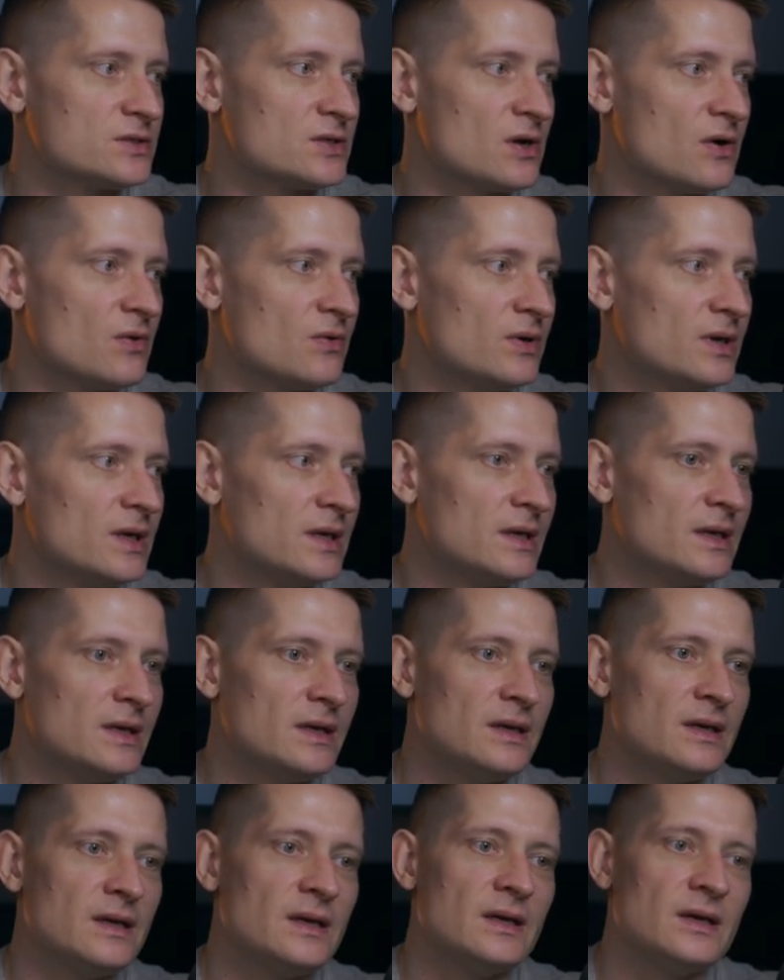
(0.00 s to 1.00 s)
So
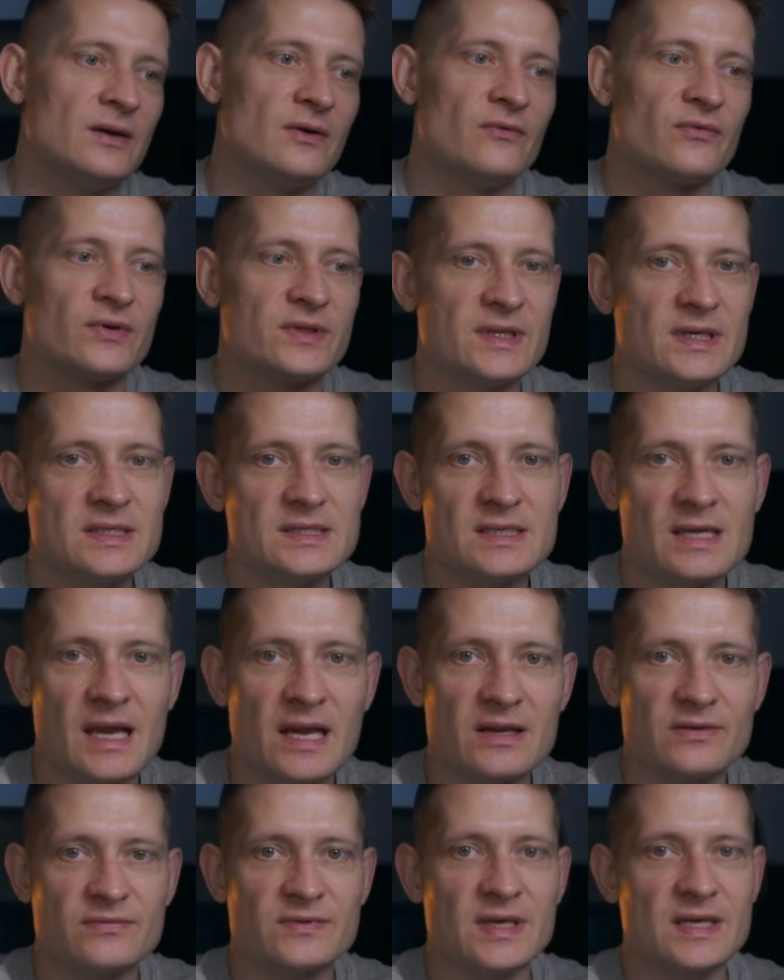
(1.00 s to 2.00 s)
for these
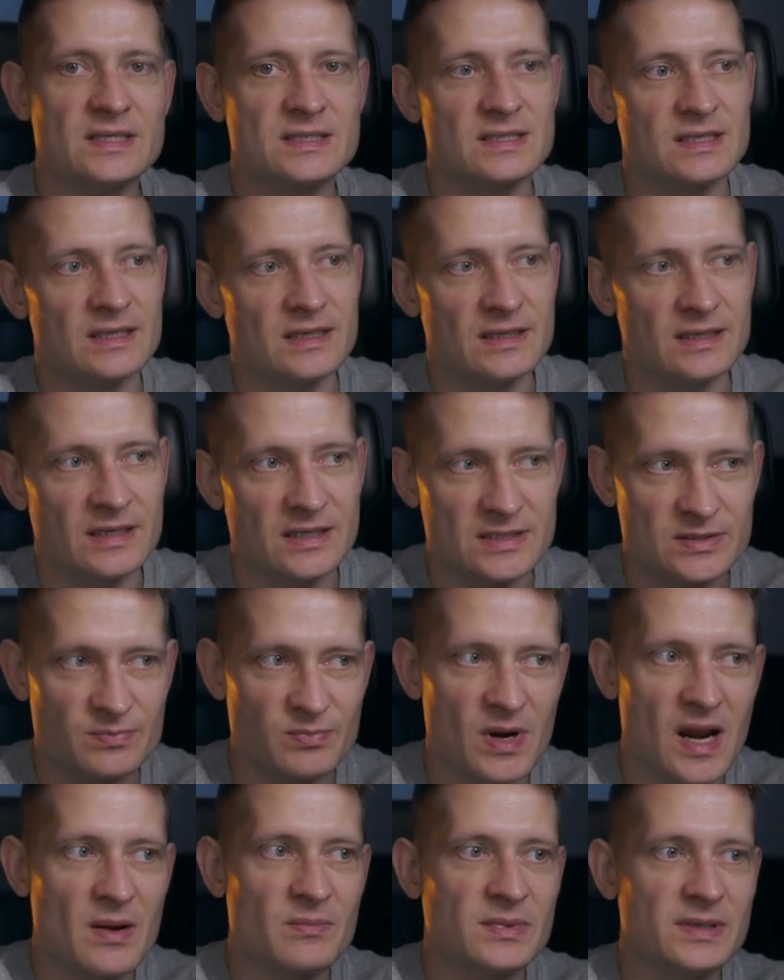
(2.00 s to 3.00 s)
kind of things, it's
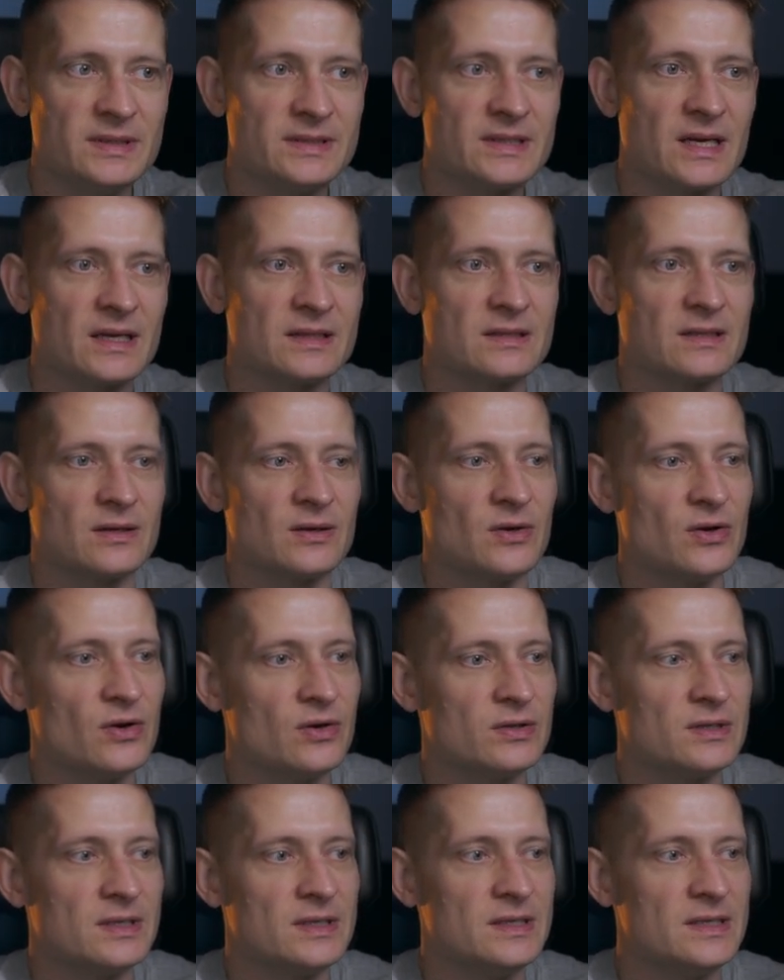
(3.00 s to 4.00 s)
probably not
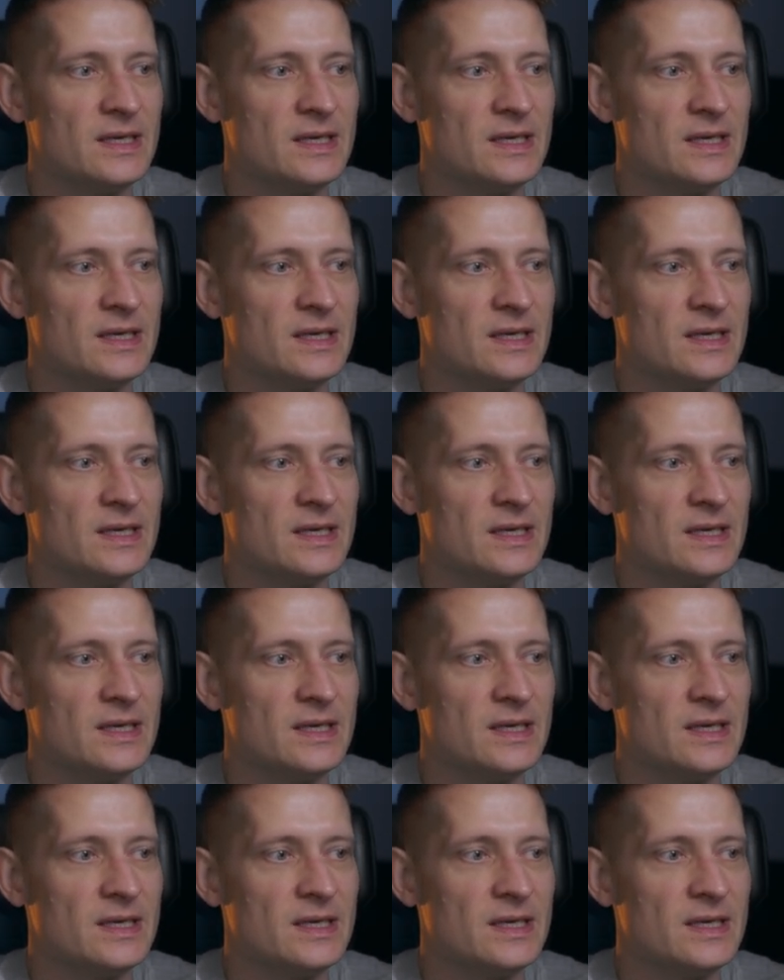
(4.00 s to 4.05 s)
good